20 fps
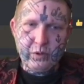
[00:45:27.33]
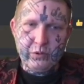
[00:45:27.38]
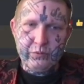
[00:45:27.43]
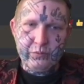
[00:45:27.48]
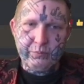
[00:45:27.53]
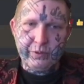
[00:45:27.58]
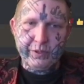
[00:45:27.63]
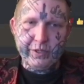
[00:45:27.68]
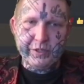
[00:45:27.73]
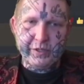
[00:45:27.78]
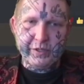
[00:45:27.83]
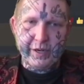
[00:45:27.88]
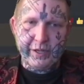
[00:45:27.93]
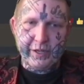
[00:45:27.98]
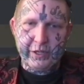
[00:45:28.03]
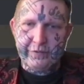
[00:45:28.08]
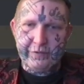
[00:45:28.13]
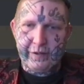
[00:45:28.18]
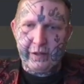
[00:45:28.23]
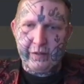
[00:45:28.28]
Please do not
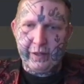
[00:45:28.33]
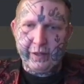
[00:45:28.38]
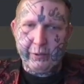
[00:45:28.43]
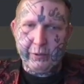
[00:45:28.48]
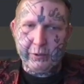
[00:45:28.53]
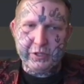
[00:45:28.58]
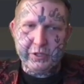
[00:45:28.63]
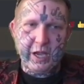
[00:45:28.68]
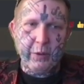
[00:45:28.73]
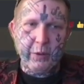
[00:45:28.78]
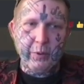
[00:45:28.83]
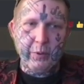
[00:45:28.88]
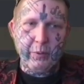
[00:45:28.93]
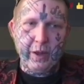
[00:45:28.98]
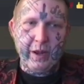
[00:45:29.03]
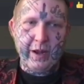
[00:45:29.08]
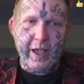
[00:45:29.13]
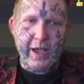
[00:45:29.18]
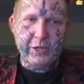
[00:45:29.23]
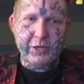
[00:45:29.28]
use foul language. Now, we
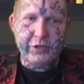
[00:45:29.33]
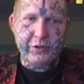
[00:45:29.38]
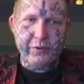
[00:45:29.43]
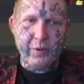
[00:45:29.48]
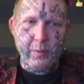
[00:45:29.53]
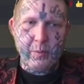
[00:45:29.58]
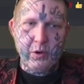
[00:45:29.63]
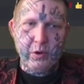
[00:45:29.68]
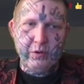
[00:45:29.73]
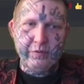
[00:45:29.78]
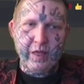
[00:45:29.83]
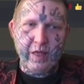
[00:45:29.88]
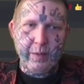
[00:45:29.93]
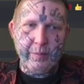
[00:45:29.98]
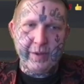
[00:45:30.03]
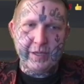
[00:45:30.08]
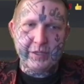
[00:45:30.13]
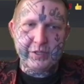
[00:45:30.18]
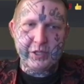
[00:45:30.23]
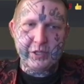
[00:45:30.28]
want to actually remove that
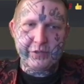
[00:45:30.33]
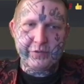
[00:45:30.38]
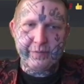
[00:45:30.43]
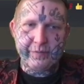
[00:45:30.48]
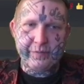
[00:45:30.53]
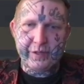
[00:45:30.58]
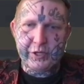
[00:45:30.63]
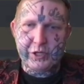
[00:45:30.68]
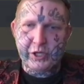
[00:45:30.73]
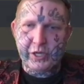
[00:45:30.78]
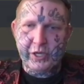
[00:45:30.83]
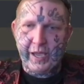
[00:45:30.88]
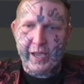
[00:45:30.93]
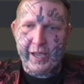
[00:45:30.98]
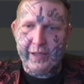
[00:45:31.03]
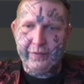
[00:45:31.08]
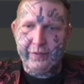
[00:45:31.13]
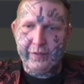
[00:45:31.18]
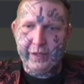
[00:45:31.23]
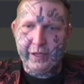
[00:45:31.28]
message from the
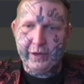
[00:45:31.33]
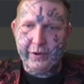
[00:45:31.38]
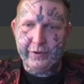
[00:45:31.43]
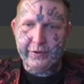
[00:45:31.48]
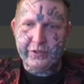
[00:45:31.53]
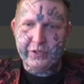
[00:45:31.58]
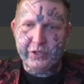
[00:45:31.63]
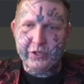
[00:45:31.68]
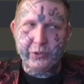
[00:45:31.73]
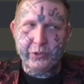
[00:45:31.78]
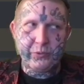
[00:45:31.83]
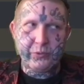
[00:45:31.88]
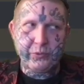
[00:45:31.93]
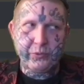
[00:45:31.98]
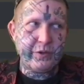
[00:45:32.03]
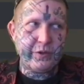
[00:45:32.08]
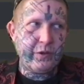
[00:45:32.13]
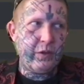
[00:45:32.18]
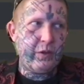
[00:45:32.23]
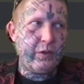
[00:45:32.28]
chat here, too.
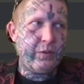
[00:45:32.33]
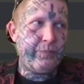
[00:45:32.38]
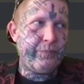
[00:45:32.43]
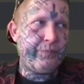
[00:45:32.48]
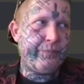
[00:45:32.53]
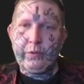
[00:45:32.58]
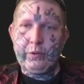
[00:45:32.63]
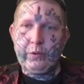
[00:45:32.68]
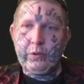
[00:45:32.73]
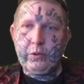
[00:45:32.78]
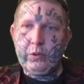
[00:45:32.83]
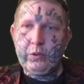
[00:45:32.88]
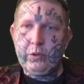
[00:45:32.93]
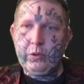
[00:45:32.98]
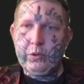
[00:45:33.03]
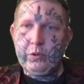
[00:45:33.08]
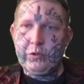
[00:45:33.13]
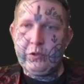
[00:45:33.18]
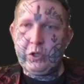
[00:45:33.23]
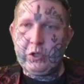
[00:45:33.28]

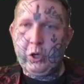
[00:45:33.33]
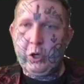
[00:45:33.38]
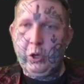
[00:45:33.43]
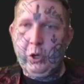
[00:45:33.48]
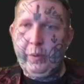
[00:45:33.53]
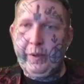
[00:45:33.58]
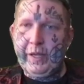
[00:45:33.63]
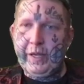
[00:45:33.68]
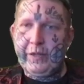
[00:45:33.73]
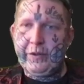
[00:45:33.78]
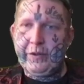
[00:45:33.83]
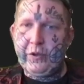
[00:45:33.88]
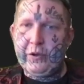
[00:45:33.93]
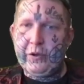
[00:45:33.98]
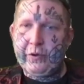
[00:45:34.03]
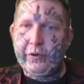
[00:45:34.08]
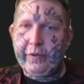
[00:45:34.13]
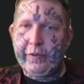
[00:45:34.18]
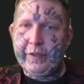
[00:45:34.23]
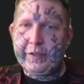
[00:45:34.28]
So all we got to do,
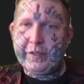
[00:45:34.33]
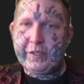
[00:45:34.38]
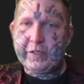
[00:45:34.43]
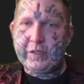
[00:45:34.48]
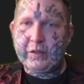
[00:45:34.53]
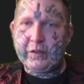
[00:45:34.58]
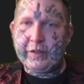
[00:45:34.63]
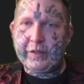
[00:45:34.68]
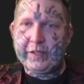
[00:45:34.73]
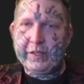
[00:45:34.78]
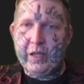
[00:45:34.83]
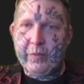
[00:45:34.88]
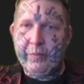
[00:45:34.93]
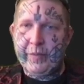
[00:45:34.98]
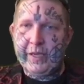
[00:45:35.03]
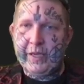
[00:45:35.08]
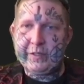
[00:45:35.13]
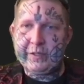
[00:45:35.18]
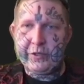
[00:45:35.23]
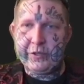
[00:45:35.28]
really, to delete that
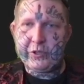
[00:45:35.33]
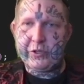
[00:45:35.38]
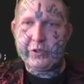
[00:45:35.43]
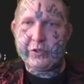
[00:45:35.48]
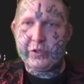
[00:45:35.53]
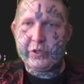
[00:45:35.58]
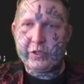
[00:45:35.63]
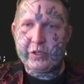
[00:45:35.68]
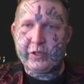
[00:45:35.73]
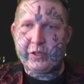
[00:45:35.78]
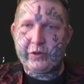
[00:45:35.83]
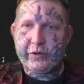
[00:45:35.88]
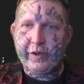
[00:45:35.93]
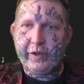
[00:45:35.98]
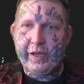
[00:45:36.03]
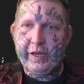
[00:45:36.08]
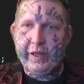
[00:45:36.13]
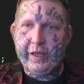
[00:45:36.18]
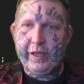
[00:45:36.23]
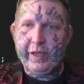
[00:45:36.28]
message is just
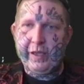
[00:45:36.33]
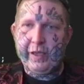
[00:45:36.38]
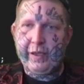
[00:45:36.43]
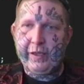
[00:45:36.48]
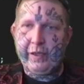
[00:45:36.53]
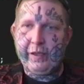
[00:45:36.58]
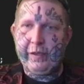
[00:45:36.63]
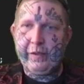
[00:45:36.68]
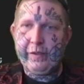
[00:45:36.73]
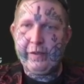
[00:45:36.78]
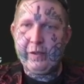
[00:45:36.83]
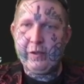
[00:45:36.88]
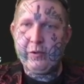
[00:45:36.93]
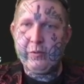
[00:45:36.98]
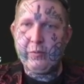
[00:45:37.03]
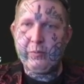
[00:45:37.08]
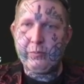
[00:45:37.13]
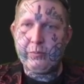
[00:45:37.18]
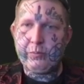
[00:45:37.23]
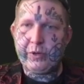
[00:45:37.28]
create a
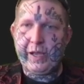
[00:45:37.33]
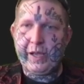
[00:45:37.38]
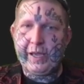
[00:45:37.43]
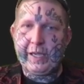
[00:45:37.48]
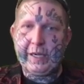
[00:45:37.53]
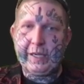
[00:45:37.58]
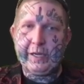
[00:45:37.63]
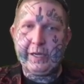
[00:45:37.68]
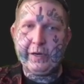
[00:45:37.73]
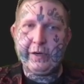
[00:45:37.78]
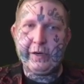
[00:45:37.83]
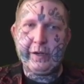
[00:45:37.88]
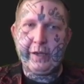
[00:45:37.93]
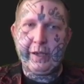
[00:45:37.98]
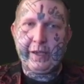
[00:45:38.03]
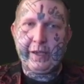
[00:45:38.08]
bracket here,